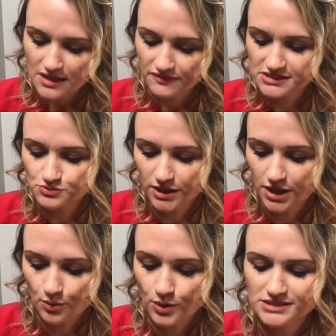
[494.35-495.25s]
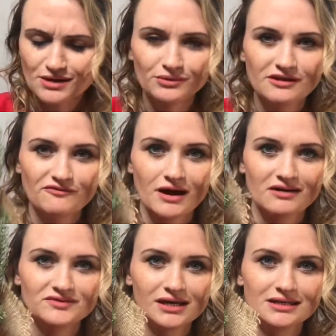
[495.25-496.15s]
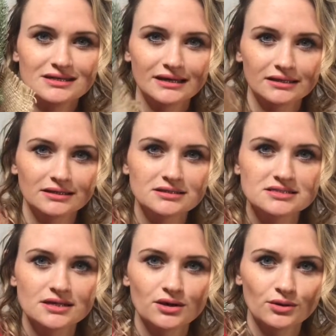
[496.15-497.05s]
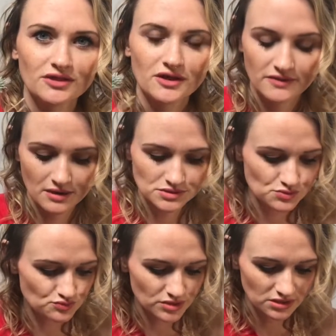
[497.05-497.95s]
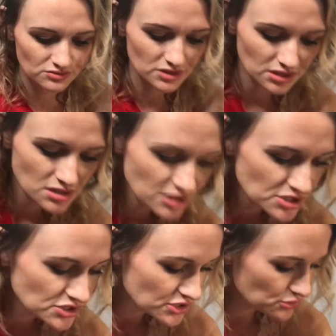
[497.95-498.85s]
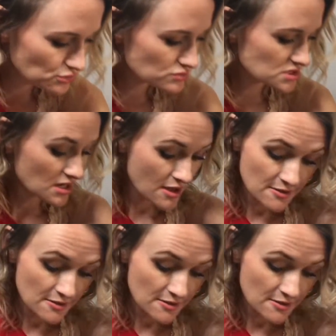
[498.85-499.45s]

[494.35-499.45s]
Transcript: This one was only $5.99, so I thought that was really, really cute.